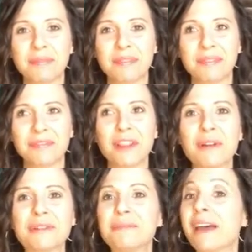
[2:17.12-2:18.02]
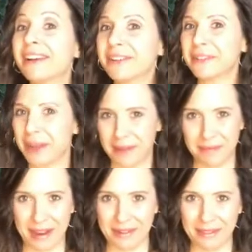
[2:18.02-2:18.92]
flows better when I'm in
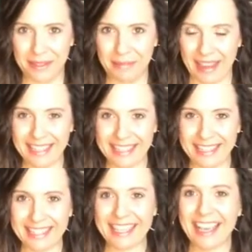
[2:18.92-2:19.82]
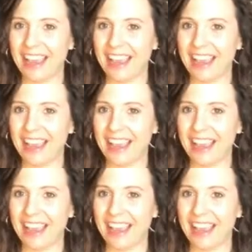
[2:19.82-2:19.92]
my own space,